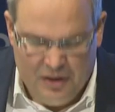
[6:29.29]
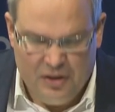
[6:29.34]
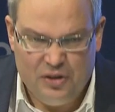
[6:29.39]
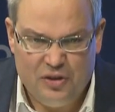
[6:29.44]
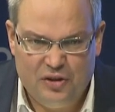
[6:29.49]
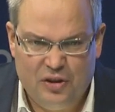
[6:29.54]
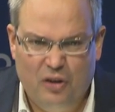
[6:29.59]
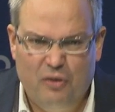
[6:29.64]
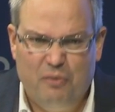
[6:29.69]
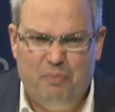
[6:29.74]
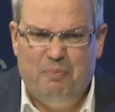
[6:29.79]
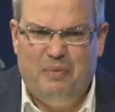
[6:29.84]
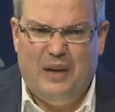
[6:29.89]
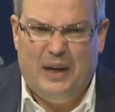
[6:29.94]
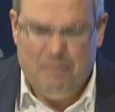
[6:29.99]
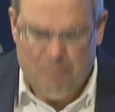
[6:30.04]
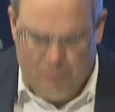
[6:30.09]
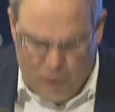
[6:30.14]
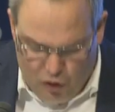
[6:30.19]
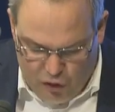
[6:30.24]
So
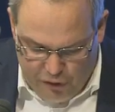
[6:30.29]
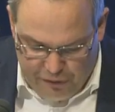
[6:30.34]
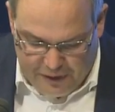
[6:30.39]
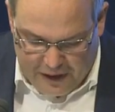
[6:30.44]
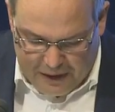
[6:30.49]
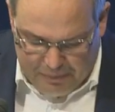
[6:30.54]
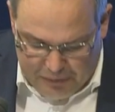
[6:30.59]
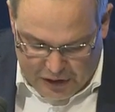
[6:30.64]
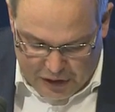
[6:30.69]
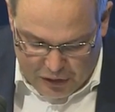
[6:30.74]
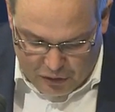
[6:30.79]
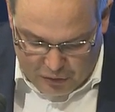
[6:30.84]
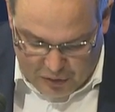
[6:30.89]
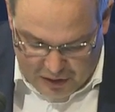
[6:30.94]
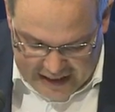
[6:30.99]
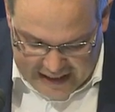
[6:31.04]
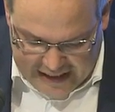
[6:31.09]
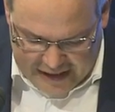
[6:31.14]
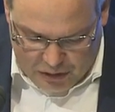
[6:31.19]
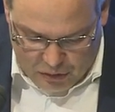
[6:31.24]
by moving
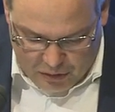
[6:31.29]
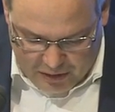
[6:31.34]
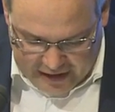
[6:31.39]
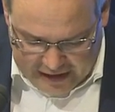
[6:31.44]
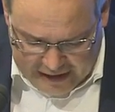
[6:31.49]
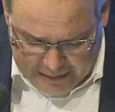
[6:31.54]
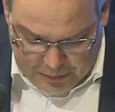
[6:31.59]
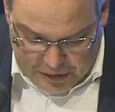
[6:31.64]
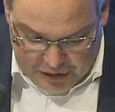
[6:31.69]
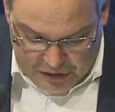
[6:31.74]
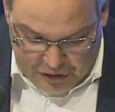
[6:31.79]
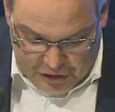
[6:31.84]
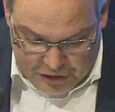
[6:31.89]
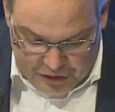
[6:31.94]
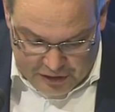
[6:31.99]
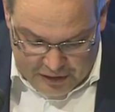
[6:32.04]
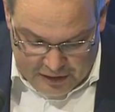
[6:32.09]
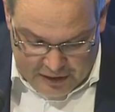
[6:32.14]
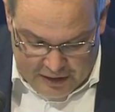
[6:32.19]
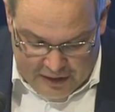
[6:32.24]
beyond legal
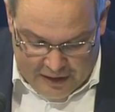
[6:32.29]
limits,